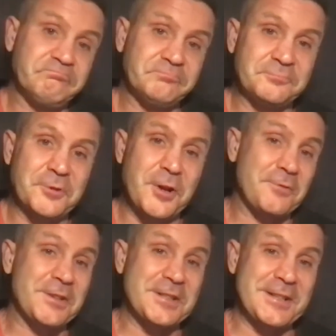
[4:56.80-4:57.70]
We'll have to
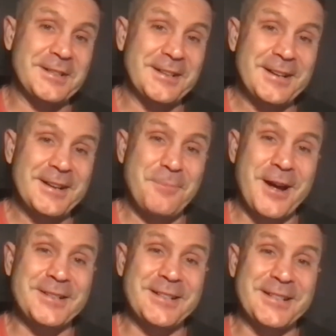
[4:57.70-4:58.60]
see.
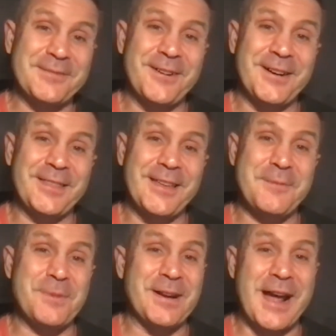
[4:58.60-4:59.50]
Boxing is a funny thing,
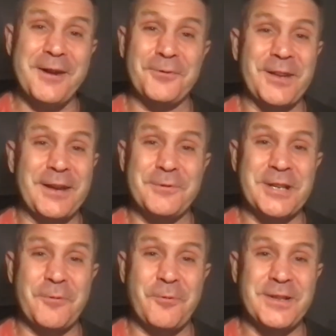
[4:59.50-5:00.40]
but I don't think it was a
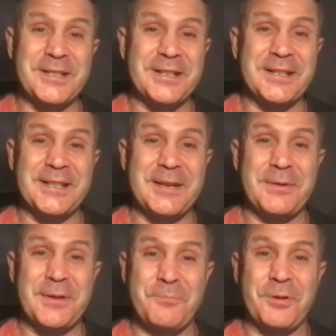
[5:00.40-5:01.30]
coincidence
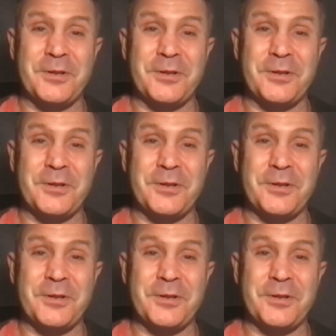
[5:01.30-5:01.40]
they put the